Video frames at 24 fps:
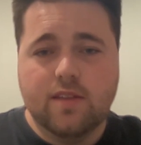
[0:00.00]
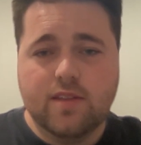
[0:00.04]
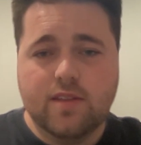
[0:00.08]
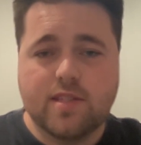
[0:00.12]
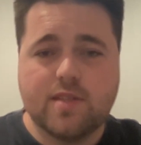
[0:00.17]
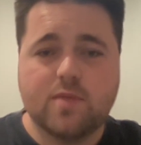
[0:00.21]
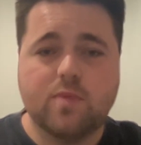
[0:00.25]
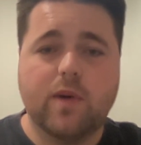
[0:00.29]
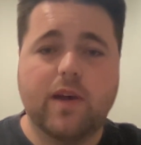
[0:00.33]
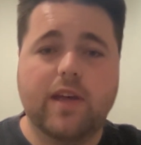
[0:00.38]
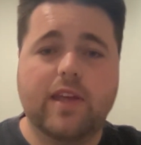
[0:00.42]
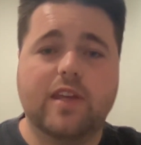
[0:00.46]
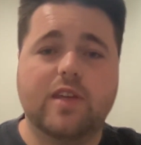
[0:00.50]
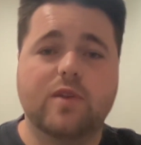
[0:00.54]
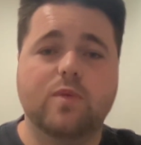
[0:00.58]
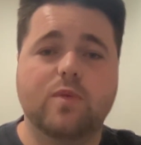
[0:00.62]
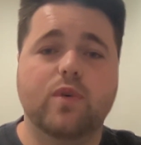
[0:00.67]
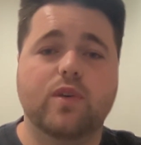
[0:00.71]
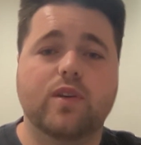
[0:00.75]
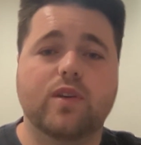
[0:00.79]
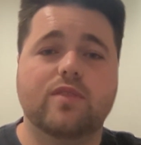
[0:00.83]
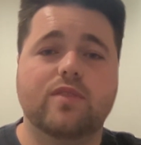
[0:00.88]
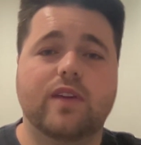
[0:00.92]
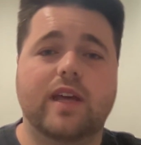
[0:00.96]
this way he
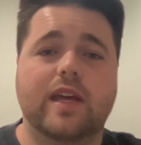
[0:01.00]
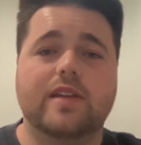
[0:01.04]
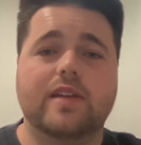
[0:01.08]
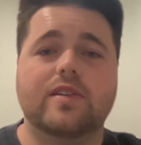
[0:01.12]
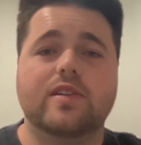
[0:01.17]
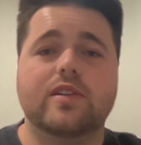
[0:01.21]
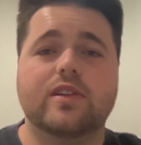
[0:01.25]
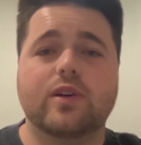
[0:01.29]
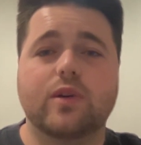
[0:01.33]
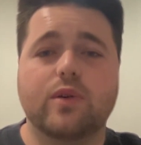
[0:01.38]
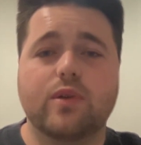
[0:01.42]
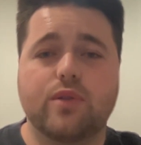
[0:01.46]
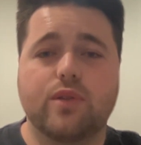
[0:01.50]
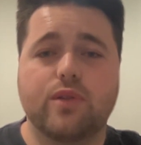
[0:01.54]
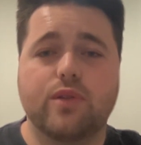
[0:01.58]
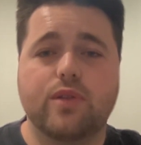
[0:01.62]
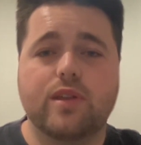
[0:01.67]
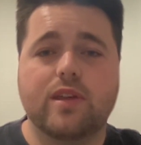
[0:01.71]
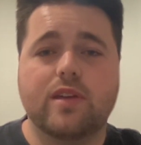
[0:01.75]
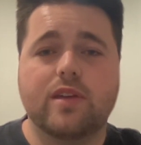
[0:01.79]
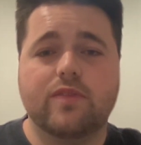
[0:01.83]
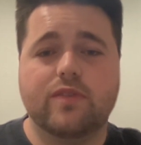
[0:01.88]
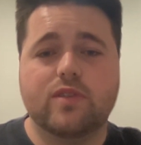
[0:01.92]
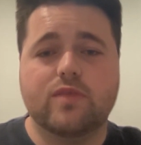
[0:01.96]
wouldn't have had to go
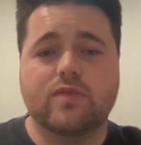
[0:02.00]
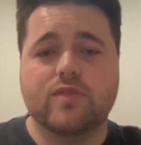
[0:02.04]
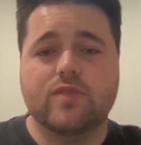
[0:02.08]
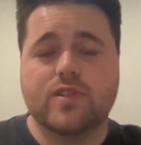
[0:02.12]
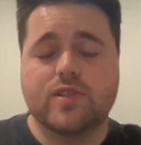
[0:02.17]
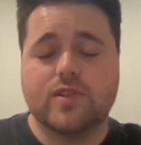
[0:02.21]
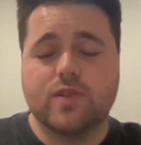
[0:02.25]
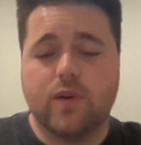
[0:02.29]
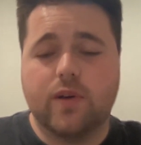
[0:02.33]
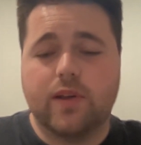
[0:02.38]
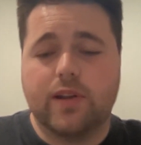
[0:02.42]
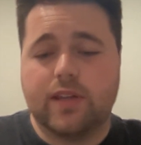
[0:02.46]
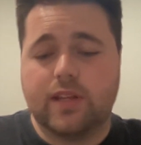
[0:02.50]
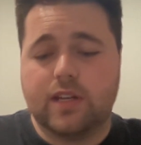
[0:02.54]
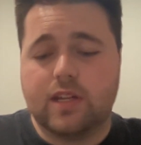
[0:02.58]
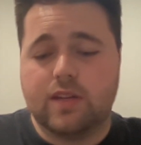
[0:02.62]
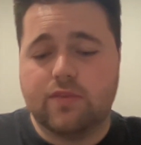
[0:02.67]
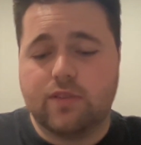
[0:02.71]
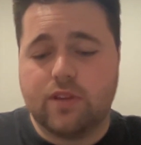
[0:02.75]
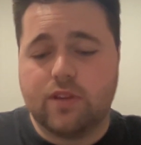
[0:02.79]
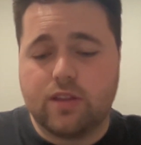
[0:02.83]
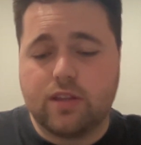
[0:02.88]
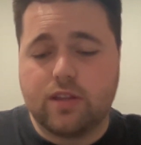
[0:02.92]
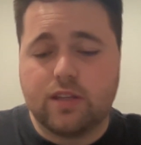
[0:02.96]
through the effort of resigning and
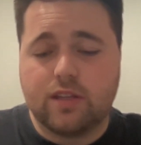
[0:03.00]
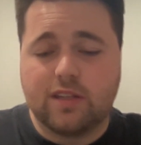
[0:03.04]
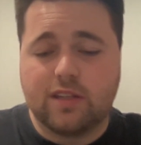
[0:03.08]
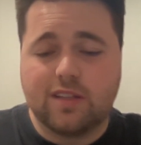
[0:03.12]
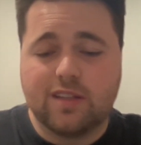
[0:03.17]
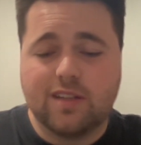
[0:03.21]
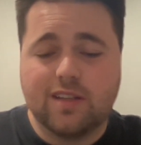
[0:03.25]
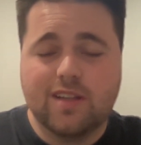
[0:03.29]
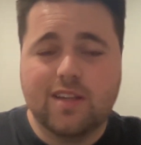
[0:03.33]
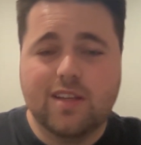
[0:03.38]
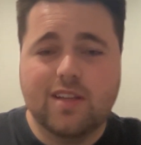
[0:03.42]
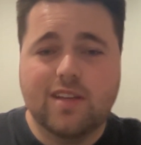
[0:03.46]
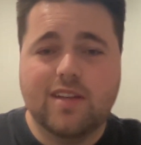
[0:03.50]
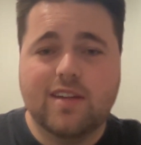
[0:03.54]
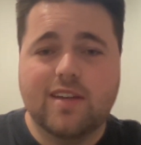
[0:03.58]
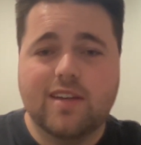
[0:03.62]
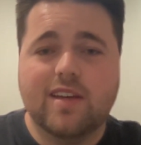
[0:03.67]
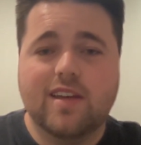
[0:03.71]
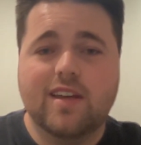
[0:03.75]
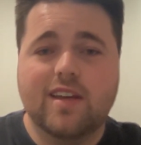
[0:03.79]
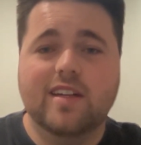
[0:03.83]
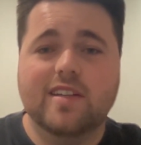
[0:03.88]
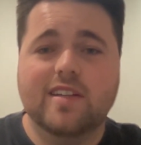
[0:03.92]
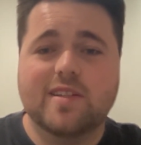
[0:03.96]
everything.
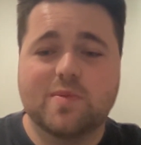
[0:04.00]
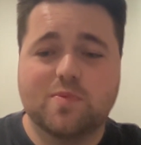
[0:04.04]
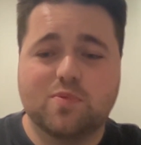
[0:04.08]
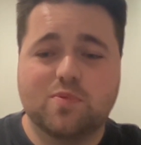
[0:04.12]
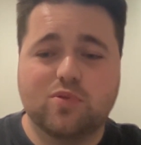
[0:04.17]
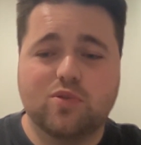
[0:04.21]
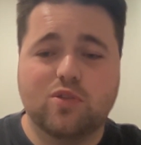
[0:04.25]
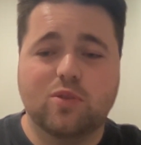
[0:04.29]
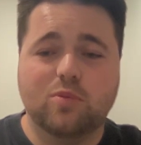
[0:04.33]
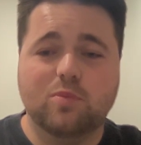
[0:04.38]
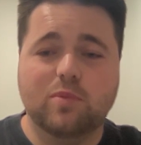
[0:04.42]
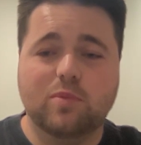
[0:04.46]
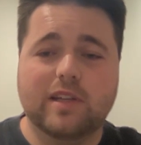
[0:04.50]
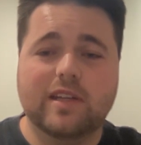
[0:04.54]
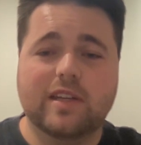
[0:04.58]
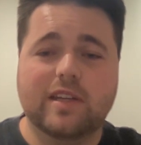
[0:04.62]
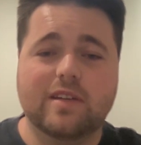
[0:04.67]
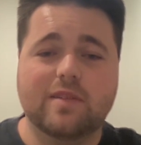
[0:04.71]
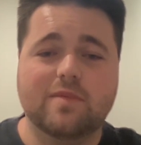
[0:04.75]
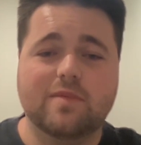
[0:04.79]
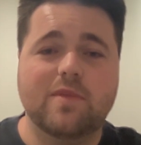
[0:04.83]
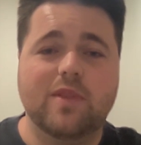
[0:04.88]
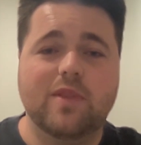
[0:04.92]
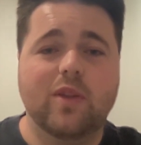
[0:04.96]
It's
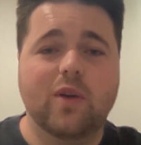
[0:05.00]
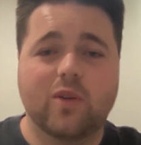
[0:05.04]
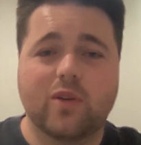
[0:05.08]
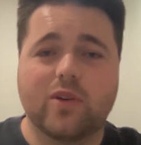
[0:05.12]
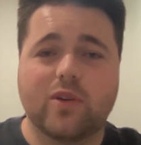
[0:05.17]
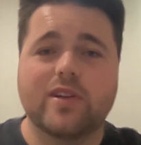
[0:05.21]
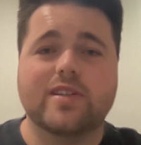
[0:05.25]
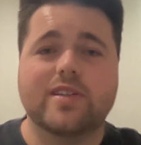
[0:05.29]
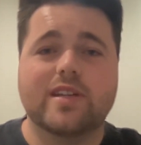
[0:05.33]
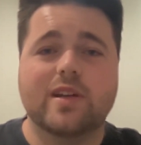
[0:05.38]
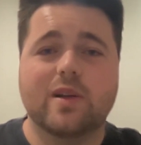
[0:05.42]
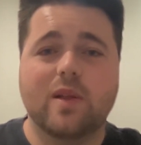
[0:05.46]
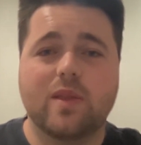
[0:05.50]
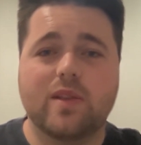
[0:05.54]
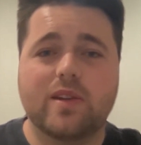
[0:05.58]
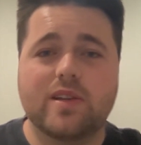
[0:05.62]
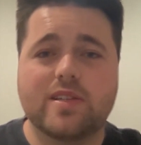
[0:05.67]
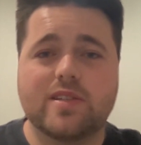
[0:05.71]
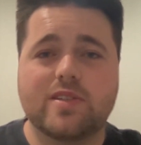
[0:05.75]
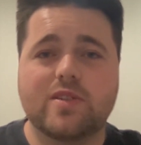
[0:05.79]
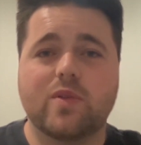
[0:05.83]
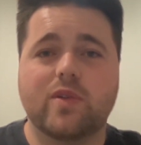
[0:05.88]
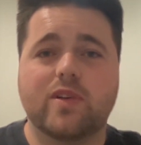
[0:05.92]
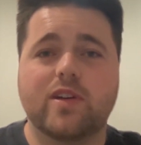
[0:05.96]
probably not ideal that
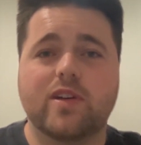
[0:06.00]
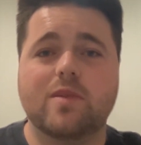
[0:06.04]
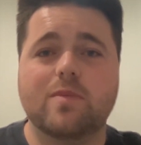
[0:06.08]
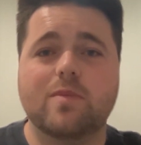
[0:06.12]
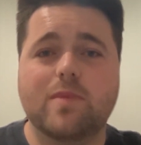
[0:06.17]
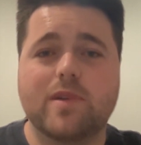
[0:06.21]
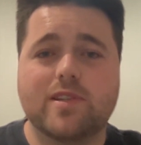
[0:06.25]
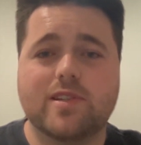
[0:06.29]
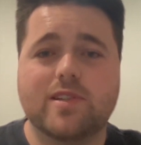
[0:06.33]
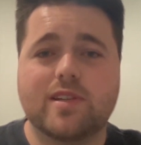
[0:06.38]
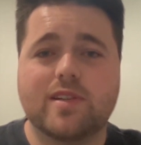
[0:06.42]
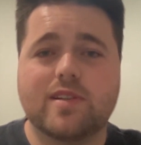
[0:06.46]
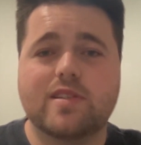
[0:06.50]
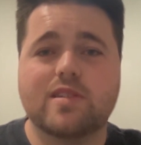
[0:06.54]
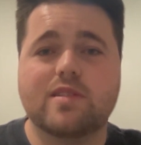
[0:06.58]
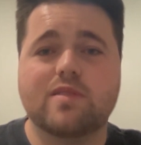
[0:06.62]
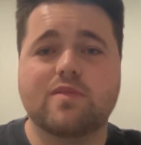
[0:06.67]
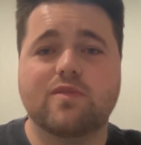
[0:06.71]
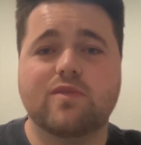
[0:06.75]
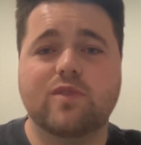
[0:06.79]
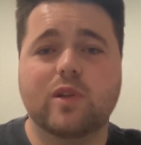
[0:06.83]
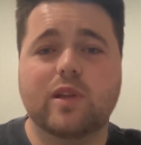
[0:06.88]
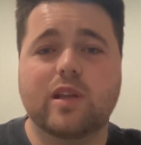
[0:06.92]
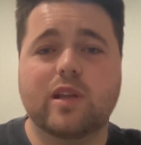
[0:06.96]
he's not committing to the
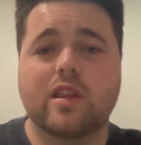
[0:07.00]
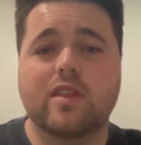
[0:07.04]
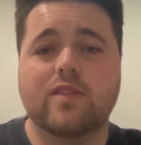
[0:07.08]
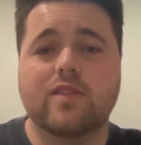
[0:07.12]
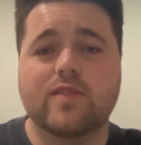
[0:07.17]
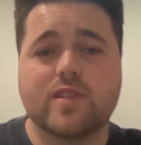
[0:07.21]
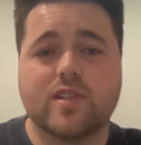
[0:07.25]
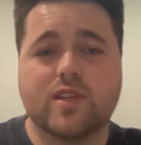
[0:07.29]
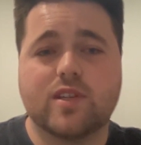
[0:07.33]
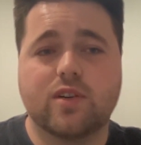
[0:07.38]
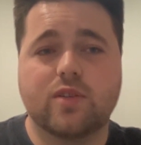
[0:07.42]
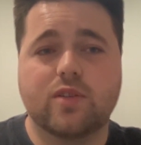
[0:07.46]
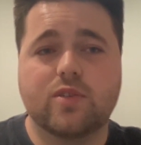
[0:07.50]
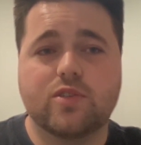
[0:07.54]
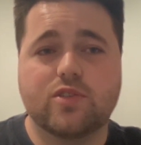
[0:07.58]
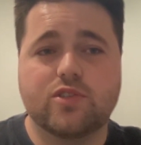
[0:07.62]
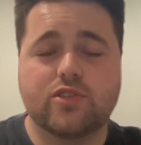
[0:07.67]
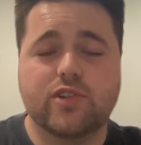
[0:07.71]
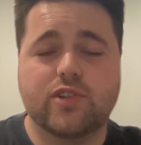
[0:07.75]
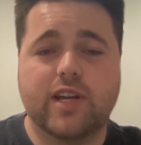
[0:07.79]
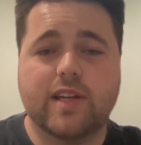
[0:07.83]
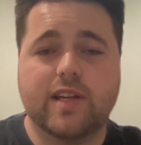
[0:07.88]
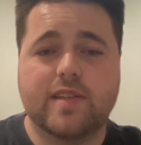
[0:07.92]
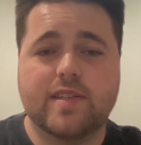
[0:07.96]
full length of his
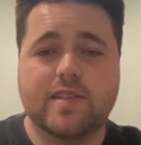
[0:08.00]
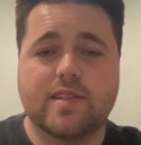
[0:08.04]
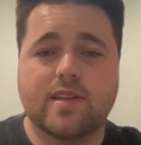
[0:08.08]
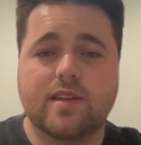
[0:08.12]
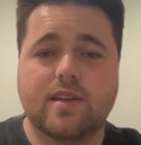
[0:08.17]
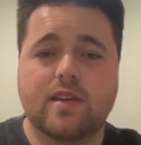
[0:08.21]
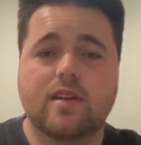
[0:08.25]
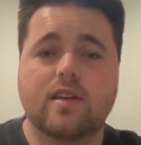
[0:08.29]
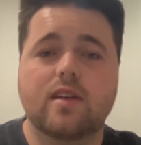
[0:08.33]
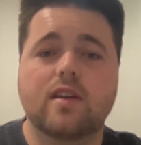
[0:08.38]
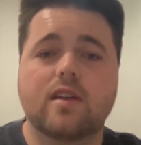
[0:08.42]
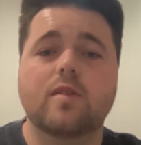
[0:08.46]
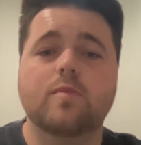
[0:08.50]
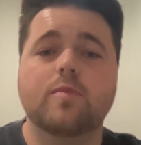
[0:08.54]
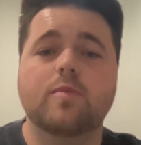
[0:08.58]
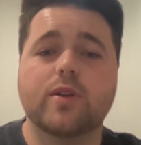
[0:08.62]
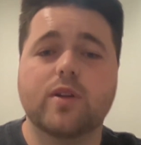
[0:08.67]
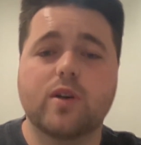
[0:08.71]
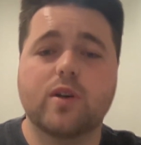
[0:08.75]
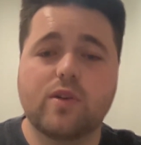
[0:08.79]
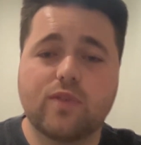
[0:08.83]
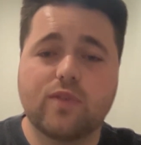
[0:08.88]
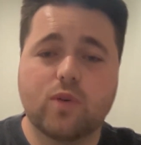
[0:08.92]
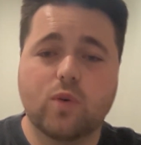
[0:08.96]
contract.
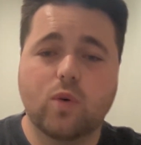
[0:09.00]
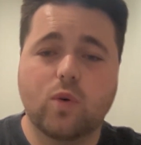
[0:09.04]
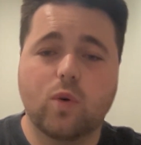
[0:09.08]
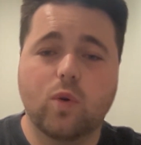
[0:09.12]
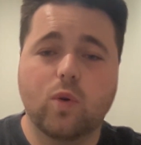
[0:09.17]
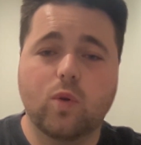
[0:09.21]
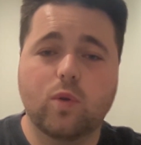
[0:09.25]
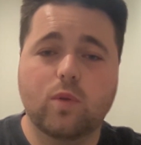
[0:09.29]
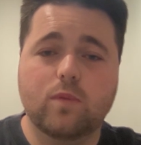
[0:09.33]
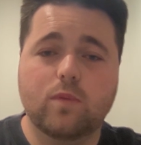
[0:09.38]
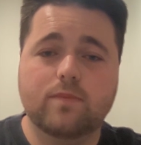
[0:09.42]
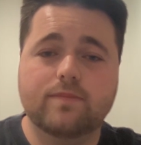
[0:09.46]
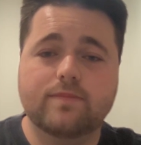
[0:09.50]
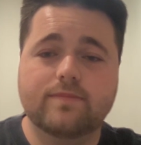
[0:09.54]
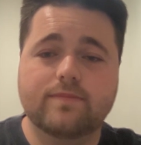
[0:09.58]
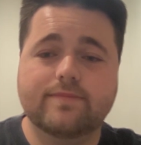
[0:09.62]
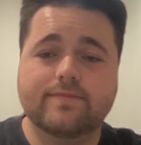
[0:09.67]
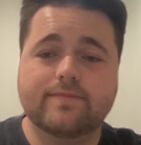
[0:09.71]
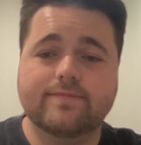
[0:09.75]
But overall,